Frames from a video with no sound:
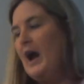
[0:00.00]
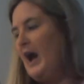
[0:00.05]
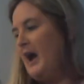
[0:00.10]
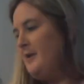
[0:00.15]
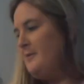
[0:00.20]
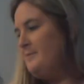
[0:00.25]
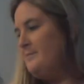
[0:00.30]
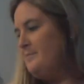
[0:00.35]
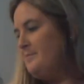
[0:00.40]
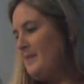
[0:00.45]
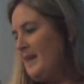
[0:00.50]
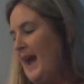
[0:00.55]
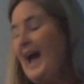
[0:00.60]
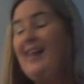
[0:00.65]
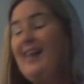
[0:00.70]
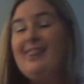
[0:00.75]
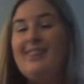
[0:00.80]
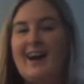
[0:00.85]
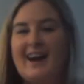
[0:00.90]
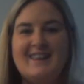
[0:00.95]

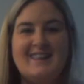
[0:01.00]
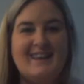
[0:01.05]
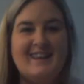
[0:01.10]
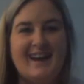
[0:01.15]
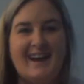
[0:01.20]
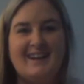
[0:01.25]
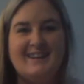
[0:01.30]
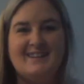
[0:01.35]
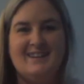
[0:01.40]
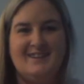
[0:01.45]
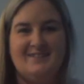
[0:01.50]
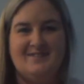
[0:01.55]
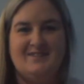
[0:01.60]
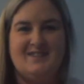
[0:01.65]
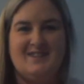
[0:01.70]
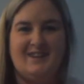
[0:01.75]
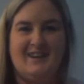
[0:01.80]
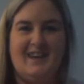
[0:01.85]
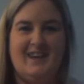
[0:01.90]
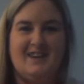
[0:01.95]
I like the idea of
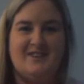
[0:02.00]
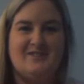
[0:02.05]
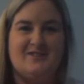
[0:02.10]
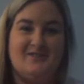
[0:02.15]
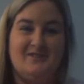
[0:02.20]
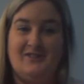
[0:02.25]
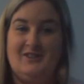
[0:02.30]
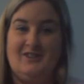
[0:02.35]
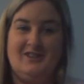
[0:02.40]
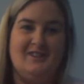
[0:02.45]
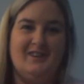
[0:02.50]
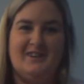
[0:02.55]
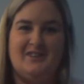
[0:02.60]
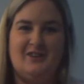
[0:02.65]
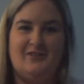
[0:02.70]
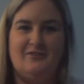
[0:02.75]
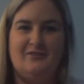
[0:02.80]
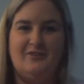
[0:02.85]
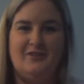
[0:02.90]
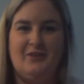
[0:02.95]
sun catchers looking like
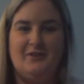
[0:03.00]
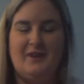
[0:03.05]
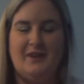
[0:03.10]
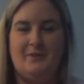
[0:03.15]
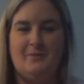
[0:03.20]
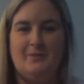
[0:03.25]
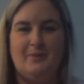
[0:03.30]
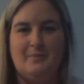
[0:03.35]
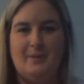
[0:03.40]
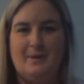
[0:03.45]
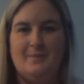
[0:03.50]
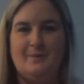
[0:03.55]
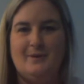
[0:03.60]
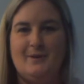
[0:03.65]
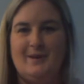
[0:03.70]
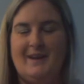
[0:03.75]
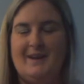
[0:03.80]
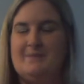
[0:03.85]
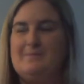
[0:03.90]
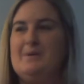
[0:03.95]
they're floating when people
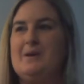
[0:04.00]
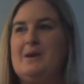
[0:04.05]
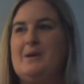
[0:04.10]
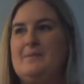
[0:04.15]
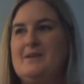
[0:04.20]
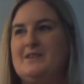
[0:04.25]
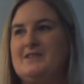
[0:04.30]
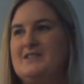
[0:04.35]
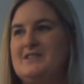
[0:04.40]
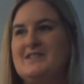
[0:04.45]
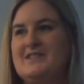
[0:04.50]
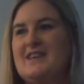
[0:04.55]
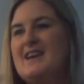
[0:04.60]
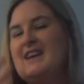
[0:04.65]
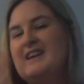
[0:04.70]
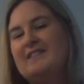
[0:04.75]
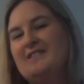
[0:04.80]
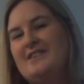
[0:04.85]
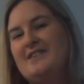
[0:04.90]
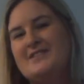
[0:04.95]
hang them up. It's just,
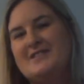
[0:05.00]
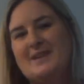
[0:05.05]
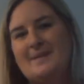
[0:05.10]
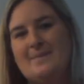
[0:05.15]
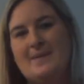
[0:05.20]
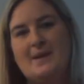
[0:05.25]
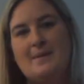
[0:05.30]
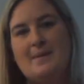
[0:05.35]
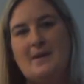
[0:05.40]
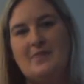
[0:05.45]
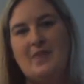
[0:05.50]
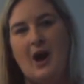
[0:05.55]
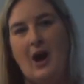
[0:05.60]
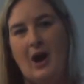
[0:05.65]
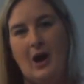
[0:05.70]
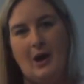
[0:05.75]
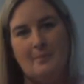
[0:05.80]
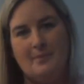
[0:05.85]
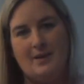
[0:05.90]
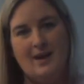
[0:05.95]
there's something about the
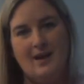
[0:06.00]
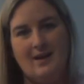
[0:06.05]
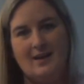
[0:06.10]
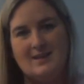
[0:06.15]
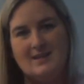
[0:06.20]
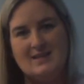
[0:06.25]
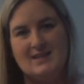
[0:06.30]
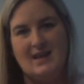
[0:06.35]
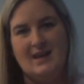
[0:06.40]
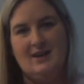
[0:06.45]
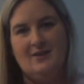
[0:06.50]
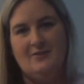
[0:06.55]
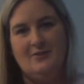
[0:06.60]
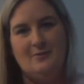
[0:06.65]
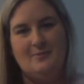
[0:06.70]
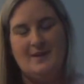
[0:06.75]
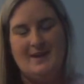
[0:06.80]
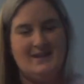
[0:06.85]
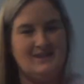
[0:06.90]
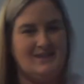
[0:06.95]
ambiance of
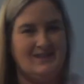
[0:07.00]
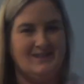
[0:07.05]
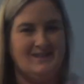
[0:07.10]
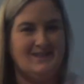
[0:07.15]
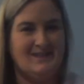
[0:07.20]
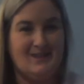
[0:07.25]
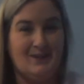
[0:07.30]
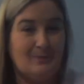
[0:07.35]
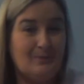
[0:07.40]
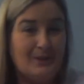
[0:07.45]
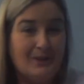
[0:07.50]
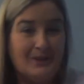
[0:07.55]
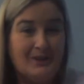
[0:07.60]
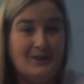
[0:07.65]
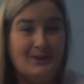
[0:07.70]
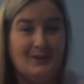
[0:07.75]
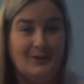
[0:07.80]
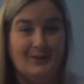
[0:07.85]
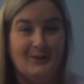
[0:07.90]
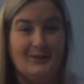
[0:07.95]
them. They're
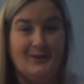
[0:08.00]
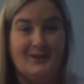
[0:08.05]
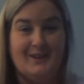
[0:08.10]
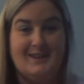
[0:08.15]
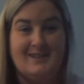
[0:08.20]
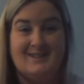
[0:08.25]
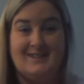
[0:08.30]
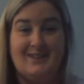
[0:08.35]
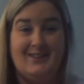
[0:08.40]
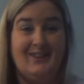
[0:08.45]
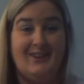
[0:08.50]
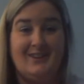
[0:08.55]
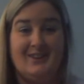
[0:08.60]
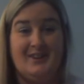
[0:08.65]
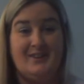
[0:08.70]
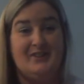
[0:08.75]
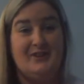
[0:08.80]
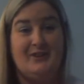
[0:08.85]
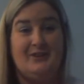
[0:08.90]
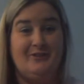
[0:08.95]
really cool looking to look
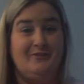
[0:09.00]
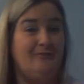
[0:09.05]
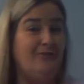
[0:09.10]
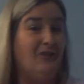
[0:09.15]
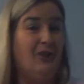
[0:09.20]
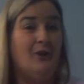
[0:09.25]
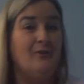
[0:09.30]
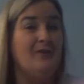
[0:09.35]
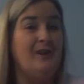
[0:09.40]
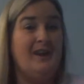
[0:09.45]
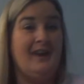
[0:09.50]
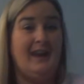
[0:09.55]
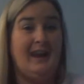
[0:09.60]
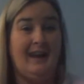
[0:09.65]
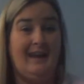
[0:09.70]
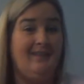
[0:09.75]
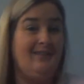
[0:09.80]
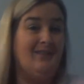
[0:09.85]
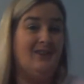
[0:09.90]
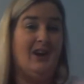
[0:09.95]
like they're
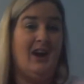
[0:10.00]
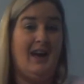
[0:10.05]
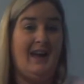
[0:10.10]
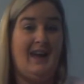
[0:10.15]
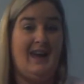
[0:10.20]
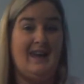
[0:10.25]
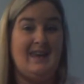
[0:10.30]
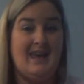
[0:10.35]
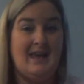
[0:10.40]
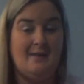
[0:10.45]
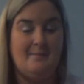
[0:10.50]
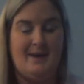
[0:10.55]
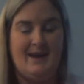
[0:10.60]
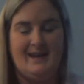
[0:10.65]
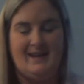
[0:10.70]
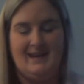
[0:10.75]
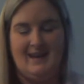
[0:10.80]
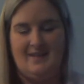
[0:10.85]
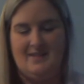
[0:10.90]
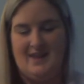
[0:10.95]
floating and they're not hanging
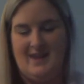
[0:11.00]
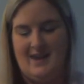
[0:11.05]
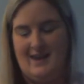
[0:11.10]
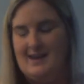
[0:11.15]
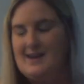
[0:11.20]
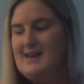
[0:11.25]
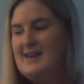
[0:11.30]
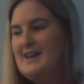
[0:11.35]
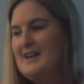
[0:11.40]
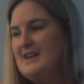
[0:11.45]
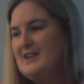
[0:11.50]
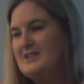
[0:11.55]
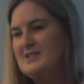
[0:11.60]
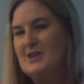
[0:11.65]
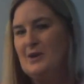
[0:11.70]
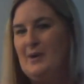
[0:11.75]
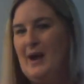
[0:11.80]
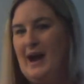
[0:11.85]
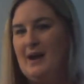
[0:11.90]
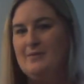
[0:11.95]
by anything.
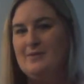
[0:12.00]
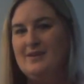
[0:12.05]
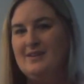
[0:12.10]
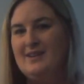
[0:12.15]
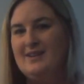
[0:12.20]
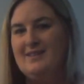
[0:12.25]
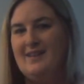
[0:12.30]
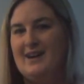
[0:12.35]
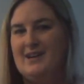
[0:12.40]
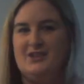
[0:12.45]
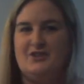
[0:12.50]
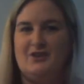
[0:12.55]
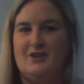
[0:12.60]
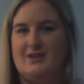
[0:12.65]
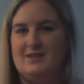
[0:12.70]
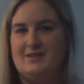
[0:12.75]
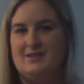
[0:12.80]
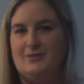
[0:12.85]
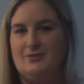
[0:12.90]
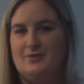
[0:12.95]
So I really like
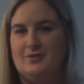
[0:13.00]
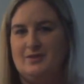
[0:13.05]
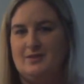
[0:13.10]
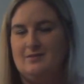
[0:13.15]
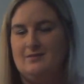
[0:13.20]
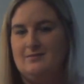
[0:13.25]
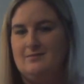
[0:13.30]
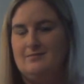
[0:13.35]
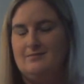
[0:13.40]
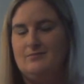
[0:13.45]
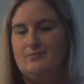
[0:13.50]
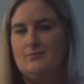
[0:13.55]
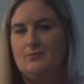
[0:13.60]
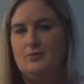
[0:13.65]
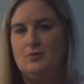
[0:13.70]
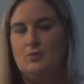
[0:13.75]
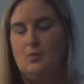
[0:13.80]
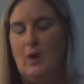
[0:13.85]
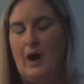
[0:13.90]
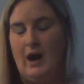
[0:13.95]
translucent
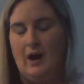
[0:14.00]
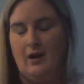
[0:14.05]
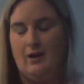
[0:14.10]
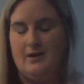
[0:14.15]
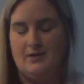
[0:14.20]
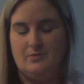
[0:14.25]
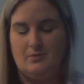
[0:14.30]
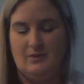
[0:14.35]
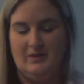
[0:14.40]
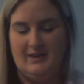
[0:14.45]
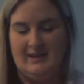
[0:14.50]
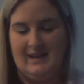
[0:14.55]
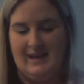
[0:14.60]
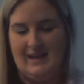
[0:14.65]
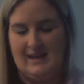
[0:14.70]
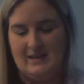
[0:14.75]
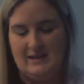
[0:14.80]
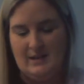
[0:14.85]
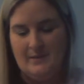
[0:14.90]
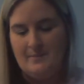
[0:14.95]
wire. It's really
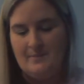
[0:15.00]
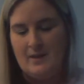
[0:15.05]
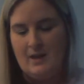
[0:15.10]
neat.